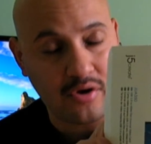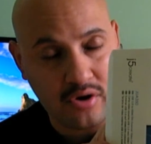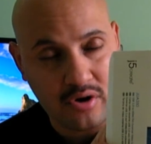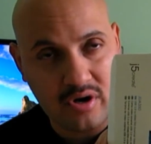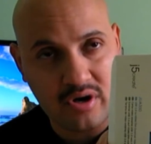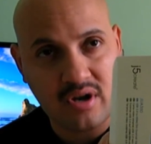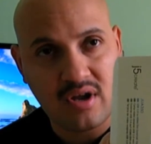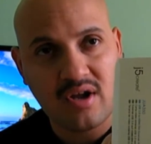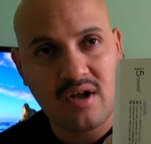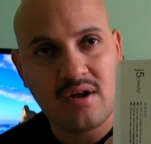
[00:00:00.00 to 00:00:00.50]

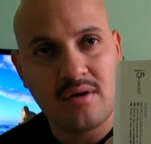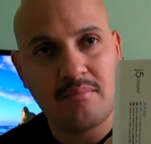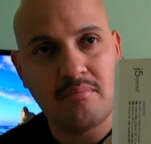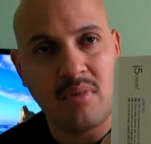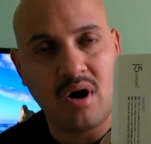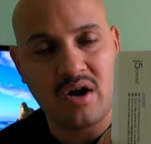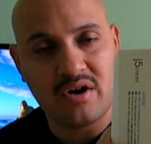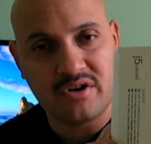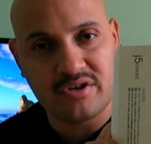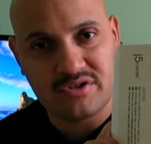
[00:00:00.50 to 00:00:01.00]
third
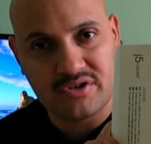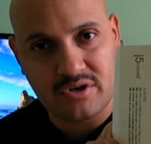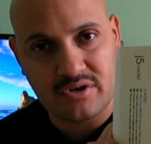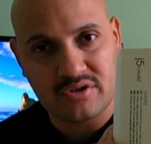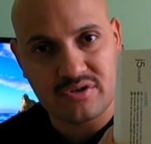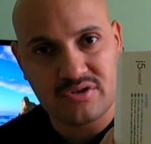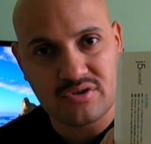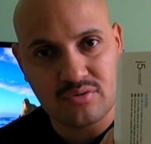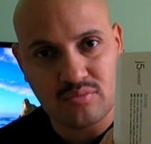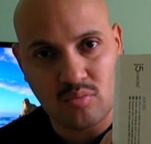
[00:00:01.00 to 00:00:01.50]

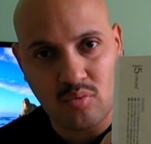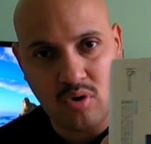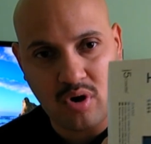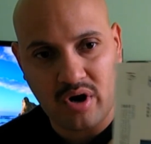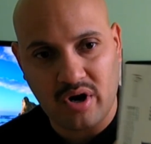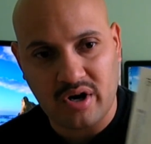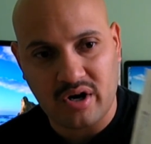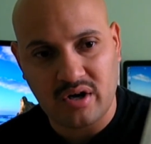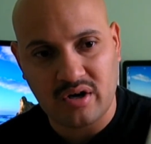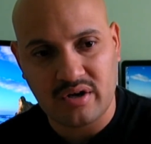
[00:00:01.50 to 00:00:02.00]
monitor to
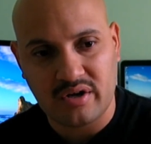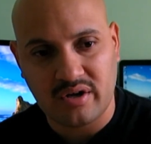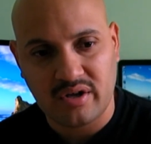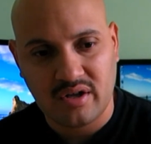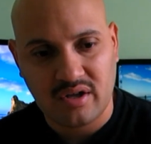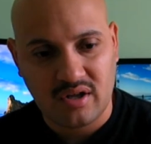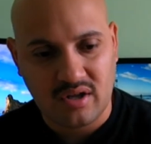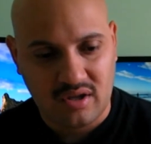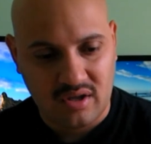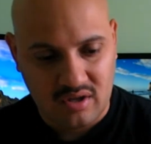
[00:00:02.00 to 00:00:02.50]
work
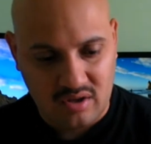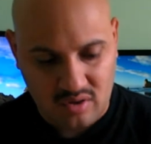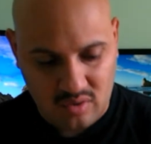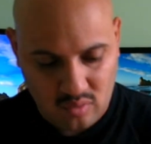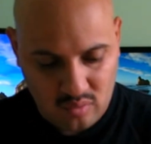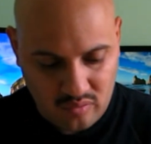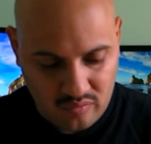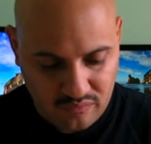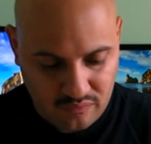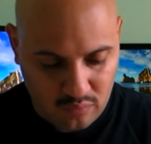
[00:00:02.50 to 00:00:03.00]

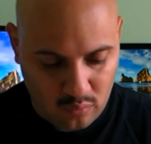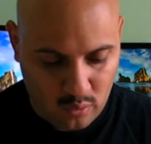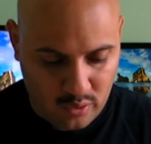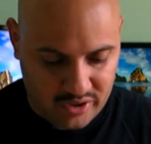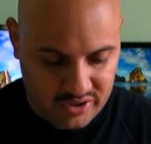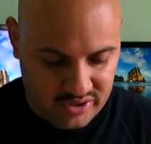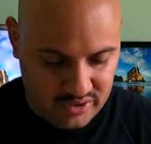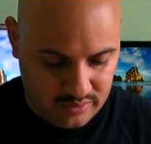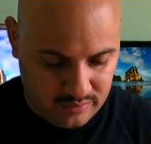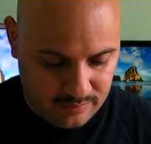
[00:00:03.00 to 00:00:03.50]

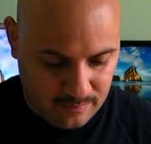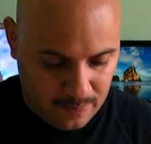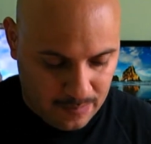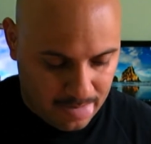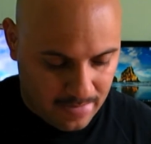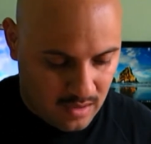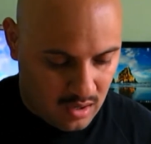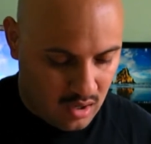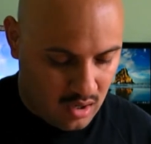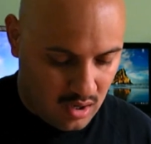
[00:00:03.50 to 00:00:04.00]
for you.
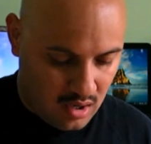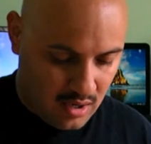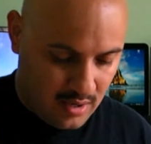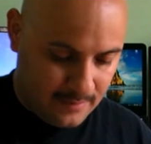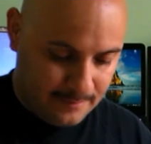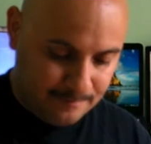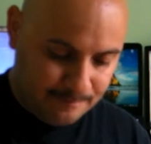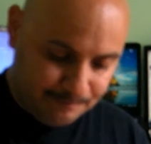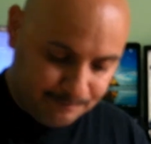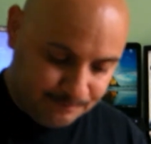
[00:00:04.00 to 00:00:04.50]

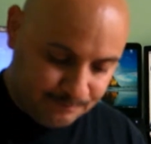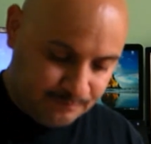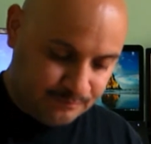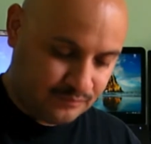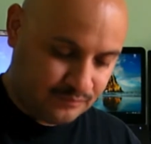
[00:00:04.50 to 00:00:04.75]
Um,